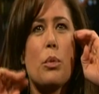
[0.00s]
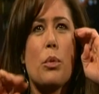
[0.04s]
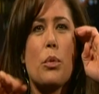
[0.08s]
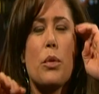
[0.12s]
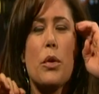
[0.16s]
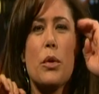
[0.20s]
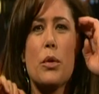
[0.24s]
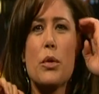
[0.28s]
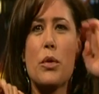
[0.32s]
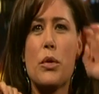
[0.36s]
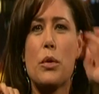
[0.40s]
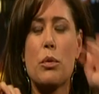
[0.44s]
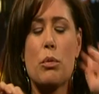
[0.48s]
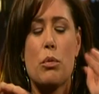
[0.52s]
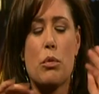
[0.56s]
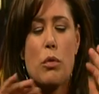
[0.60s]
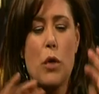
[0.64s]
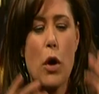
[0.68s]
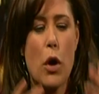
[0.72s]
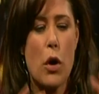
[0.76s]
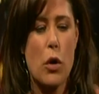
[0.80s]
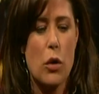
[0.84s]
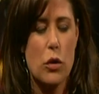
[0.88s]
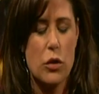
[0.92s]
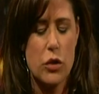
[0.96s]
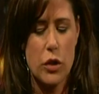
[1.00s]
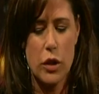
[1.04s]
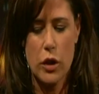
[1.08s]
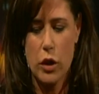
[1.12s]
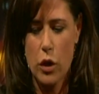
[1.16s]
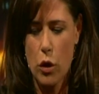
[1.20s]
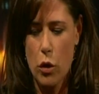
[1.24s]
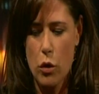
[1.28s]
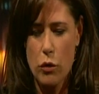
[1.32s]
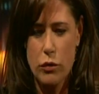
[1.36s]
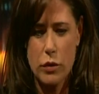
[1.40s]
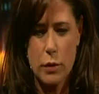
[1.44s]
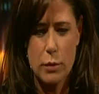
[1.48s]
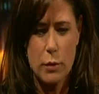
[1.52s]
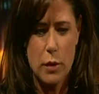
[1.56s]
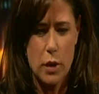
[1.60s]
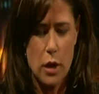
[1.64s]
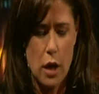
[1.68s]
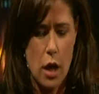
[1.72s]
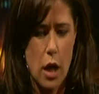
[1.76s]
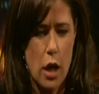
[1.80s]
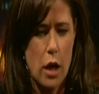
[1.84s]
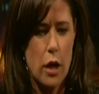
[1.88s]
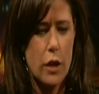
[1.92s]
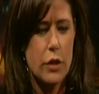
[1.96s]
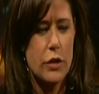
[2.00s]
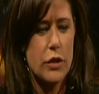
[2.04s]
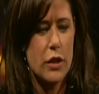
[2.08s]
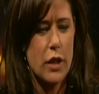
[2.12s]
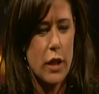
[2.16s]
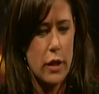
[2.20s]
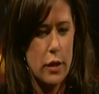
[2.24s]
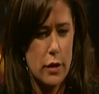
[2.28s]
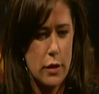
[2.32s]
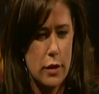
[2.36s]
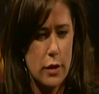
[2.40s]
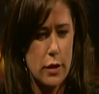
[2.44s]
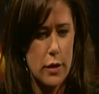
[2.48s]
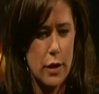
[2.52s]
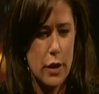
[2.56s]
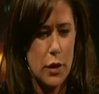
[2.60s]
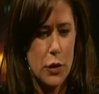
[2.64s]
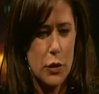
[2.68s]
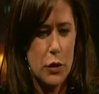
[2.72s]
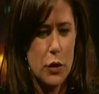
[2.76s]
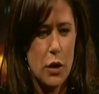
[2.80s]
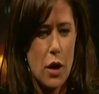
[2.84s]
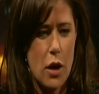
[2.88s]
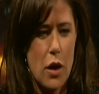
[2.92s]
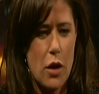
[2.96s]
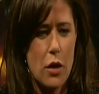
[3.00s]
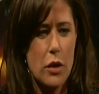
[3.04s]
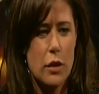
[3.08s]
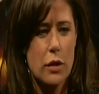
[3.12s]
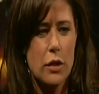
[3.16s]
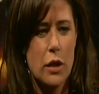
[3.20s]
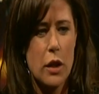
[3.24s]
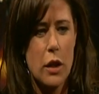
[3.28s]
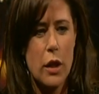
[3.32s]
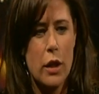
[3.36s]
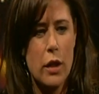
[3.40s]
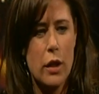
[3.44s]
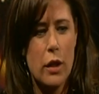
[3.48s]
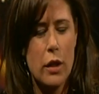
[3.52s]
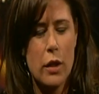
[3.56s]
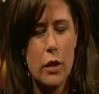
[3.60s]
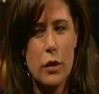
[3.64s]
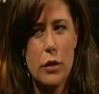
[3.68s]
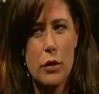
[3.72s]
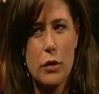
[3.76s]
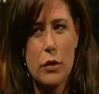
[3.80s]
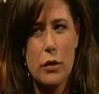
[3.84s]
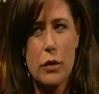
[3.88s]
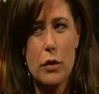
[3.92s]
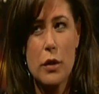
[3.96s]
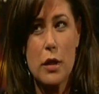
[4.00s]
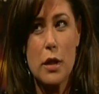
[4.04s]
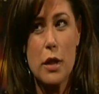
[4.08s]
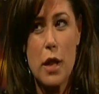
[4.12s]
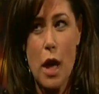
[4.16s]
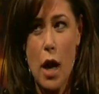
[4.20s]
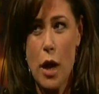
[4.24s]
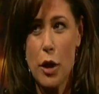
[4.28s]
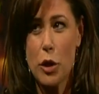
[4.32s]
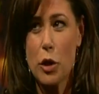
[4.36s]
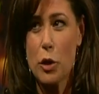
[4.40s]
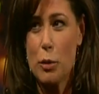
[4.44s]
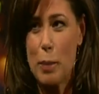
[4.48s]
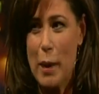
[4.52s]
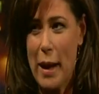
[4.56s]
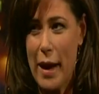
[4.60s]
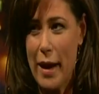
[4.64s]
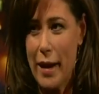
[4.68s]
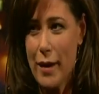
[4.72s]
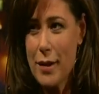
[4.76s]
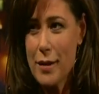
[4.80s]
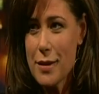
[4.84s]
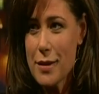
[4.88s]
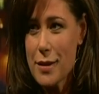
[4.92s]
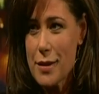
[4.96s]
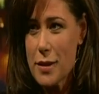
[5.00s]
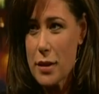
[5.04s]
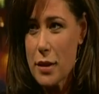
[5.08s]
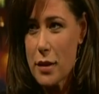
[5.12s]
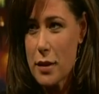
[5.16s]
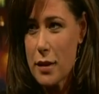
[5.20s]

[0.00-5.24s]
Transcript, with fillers: there was a road to go from Cloghane to get into Dingle called the Conor Pass.